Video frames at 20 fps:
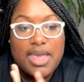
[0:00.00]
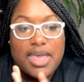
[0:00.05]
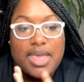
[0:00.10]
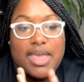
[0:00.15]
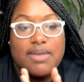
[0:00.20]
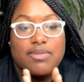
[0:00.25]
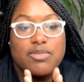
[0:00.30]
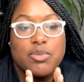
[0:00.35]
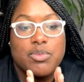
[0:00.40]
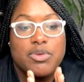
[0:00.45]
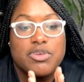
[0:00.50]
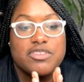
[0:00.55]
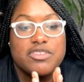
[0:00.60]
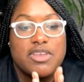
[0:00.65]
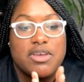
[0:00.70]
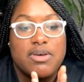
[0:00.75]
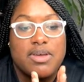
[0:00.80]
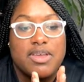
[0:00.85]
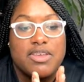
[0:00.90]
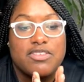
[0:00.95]
If the
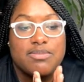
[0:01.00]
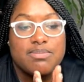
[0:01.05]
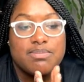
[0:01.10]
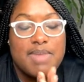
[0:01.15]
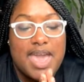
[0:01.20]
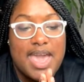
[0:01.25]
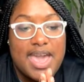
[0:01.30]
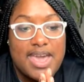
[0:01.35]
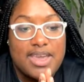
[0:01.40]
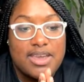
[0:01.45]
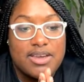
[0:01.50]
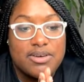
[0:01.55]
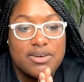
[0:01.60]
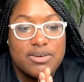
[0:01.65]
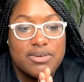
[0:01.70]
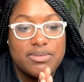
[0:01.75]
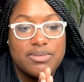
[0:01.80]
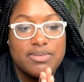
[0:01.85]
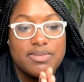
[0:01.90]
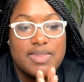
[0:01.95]
result is
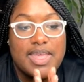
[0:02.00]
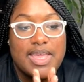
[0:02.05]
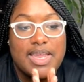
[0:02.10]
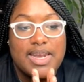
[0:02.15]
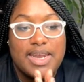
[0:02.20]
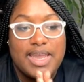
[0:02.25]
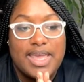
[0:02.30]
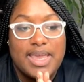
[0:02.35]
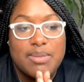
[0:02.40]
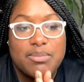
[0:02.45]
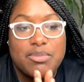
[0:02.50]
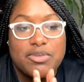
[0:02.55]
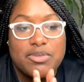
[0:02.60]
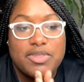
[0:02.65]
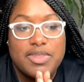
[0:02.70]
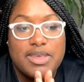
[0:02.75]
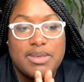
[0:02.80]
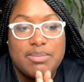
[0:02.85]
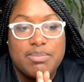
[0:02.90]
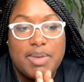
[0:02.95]
mild, then label
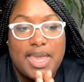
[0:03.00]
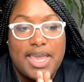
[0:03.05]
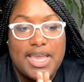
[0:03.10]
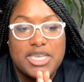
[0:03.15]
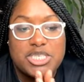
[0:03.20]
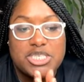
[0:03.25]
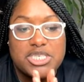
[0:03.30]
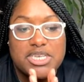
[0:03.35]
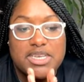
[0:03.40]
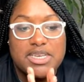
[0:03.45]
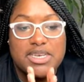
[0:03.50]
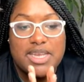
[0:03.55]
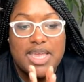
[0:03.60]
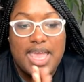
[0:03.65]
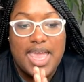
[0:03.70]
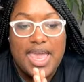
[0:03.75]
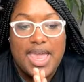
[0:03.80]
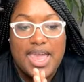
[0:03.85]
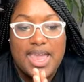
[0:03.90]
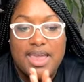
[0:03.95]
the patient
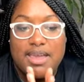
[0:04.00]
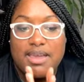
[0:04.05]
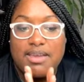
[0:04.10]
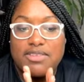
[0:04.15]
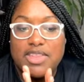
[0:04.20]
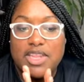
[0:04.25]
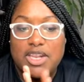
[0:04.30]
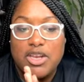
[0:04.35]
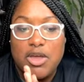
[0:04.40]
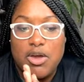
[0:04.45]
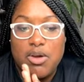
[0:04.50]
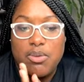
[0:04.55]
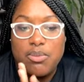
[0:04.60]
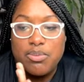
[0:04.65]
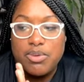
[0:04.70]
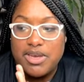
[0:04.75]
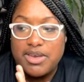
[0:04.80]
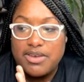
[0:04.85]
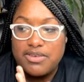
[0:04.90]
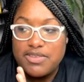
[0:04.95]
as low
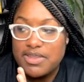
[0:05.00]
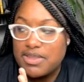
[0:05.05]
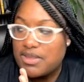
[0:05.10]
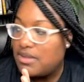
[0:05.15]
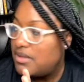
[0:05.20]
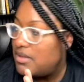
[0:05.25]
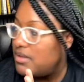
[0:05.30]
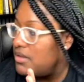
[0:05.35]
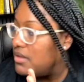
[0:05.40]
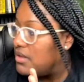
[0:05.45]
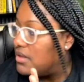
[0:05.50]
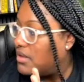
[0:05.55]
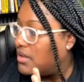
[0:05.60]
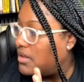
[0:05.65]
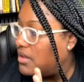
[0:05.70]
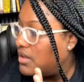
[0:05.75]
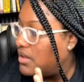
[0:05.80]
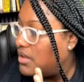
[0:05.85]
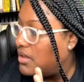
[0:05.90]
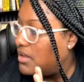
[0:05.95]
risk.
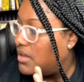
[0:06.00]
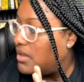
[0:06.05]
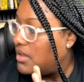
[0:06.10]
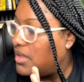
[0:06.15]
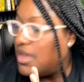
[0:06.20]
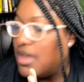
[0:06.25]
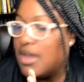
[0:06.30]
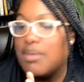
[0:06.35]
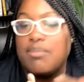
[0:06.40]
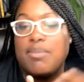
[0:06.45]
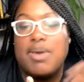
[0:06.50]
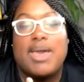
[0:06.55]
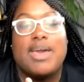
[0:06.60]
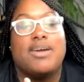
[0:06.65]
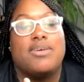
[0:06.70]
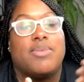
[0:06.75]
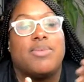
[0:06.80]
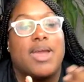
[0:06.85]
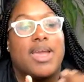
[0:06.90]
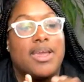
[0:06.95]
Yeah,
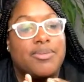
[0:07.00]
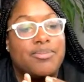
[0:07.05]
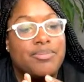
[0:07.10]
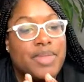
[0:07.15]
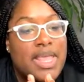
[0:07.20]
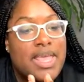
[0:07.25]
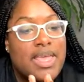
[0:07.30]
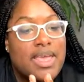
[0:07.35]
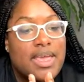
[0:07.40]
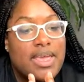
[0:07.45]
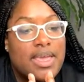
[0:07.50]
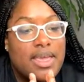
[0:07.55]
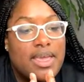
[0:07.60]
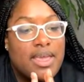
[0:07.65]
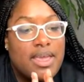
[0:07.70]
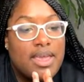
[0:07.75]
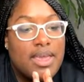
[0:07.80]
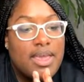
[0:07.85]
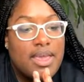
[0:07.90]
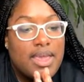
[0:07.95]
mild, right.
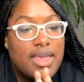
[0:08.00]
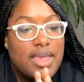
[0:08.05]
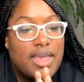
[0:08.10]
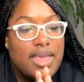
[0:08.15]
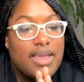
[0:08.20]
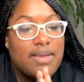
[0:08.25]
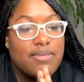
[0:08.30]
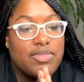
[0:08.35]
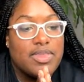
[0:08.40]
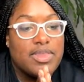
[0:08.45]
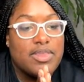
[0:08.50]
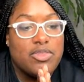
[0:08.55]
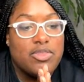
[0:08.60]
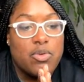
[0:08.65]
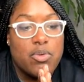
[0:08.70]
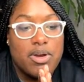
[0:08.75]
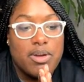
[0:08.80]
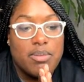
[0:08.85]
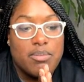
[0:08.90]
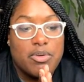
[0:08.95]
If
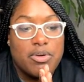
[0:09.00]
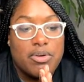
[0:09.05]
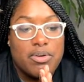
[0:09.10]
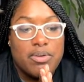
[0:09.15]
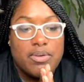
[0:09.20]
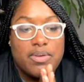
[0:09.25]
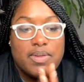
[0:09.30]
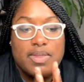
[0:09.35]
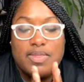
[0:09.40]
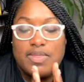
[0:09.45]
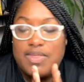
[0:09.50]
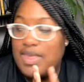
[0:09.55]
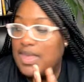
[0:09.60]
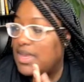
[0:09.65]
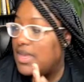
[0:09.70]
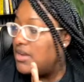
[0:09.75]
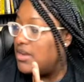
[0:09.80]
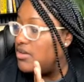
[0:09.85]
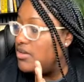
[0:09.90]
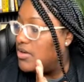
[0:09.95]
normal,
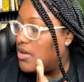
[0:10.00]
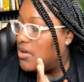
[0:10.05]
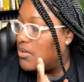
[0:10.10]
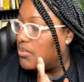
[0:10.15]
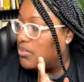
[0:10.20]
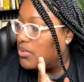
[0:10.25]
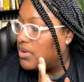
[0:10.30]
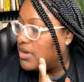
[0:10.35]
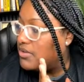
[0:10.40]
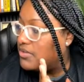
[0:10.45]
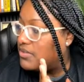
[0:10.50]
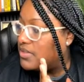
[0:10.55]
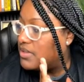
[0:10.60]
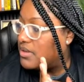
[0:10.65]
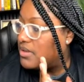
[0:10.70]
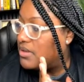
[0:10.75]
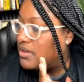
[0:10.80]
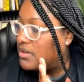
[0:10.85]
then no risk.